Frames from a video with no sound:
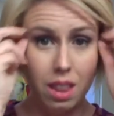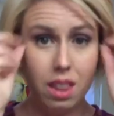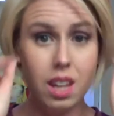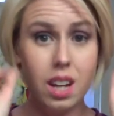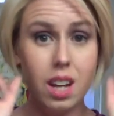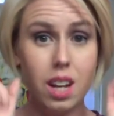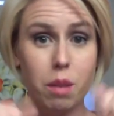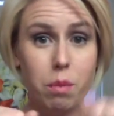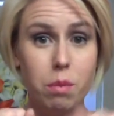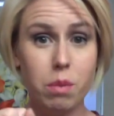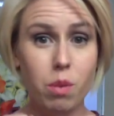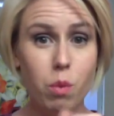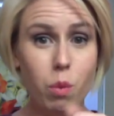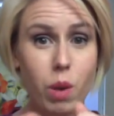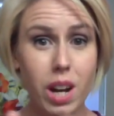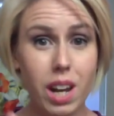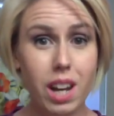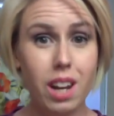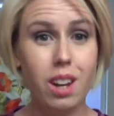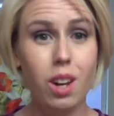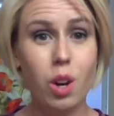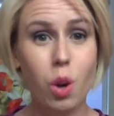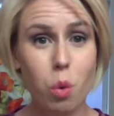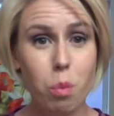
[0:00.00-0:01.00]
that I'm
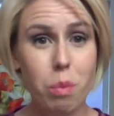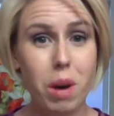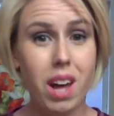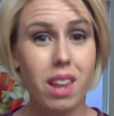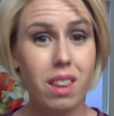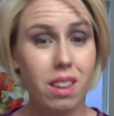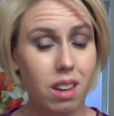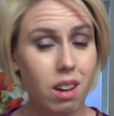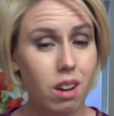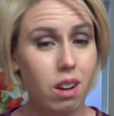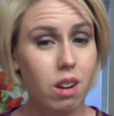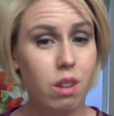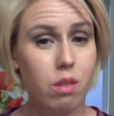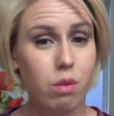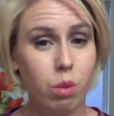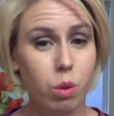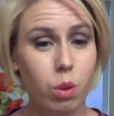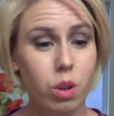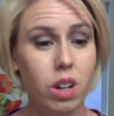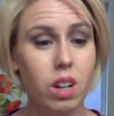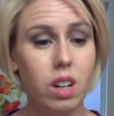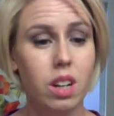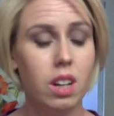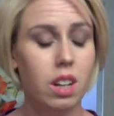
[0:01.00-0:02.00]
ready to go buy the yarn
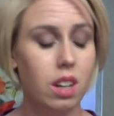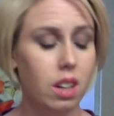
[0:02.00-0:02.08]
for.